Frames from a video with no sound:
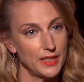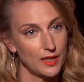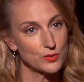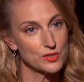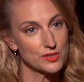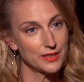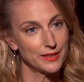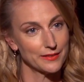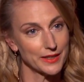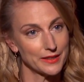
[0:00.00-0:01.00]
Yeah, I was just
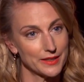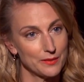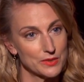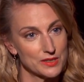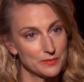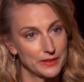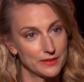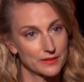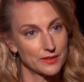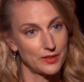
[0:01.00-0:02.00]
thinking that. Yeah. That must have
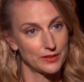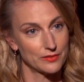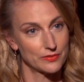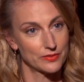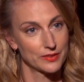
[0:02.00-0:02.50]
been kind of...